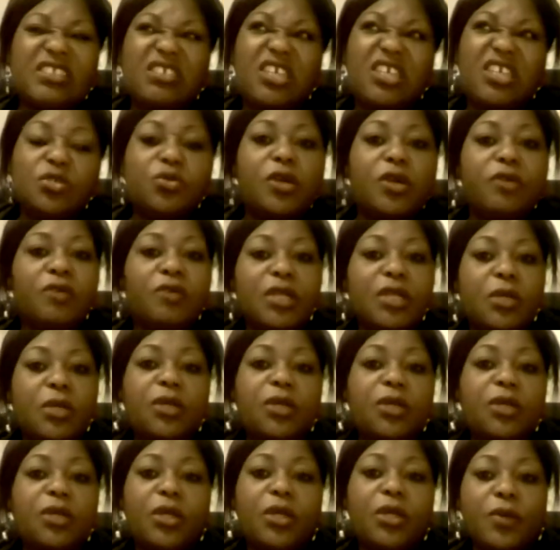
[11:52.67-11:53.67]
you know, do I really
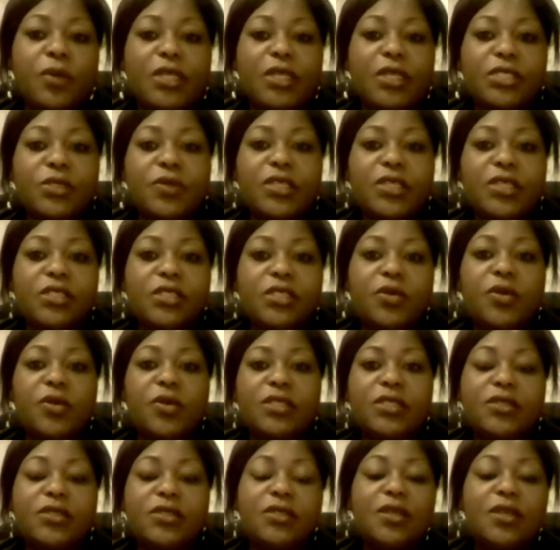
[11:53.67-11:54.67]
want to go into it? So
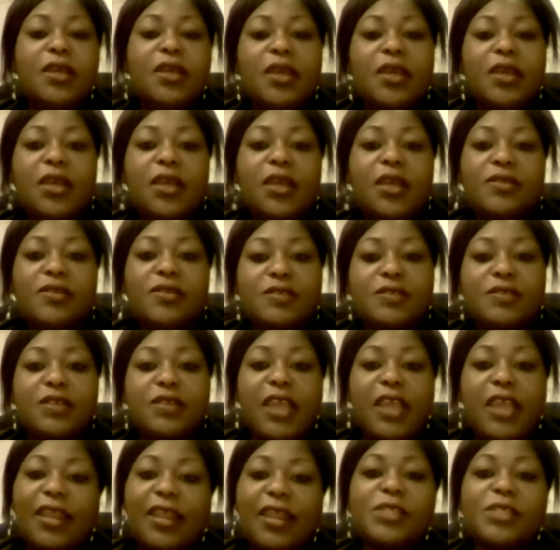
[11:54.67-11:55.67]
it's
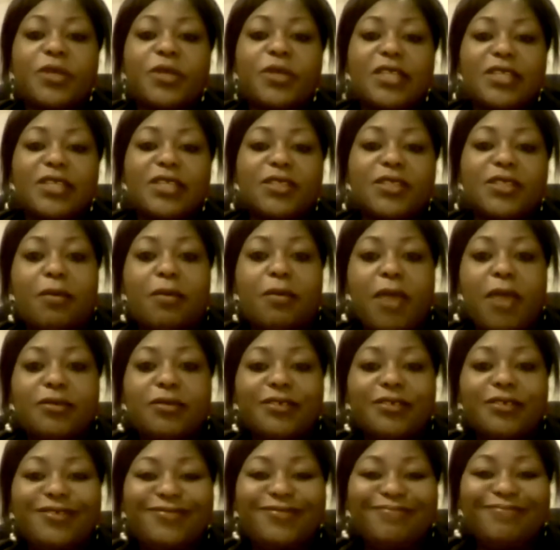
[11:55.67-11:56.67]
yeah, that's what it's all about.